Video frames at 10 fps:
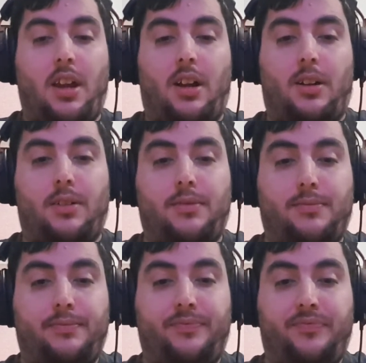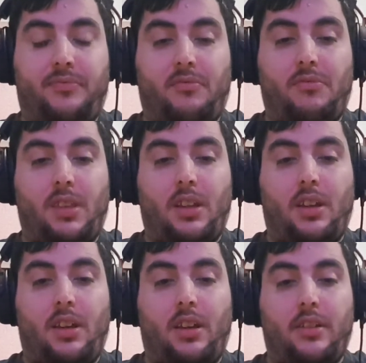And
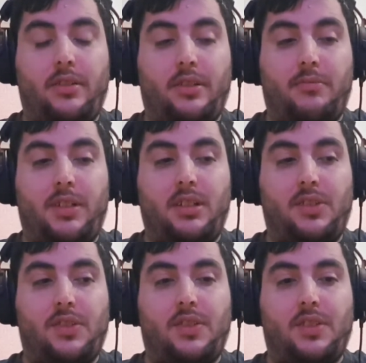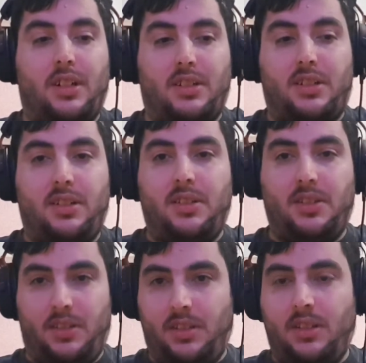I'm gonna start
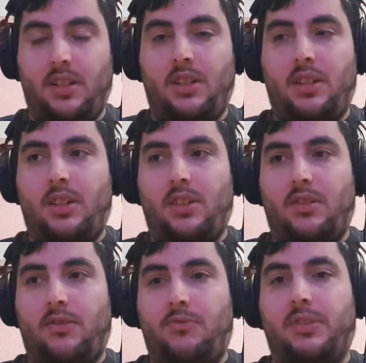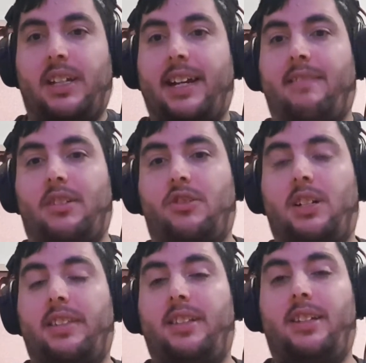with the character I
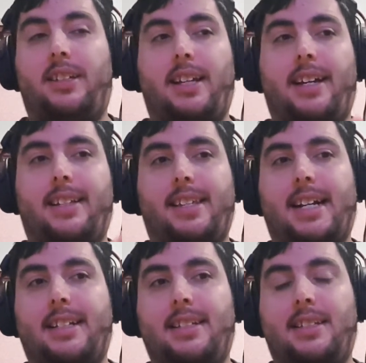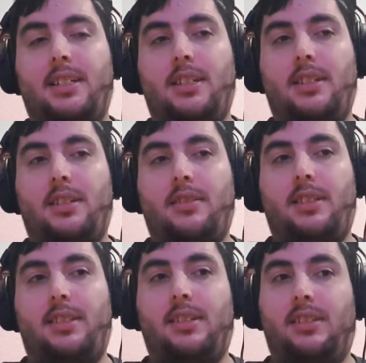think has had
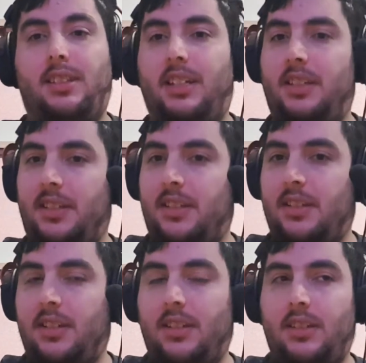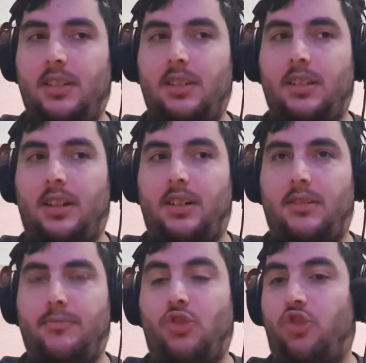the least
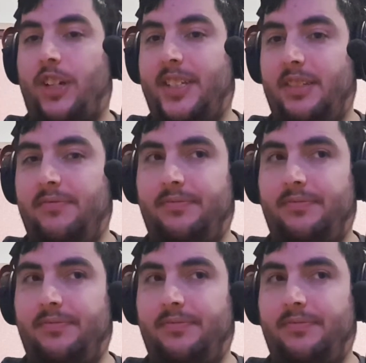training,